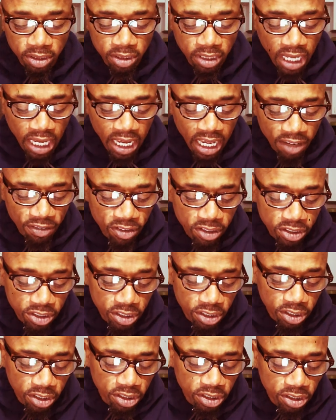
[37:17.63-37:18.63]
And I haven't
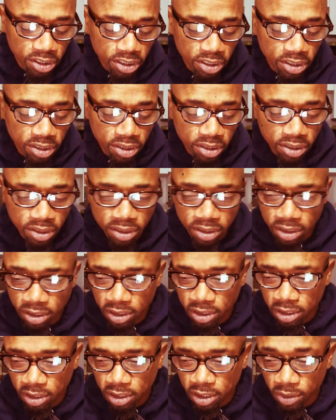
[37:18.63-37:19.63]
seen a Jesus.
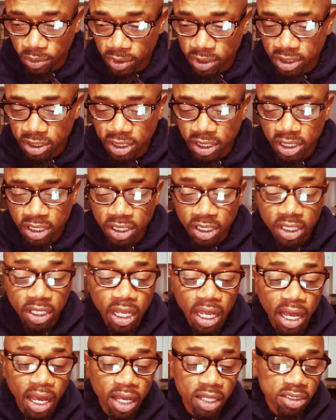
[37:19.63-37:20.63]
We see in
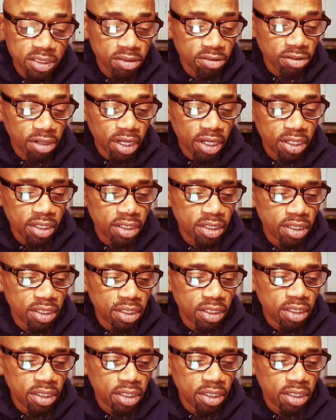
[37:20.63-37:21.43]
Elijah, right?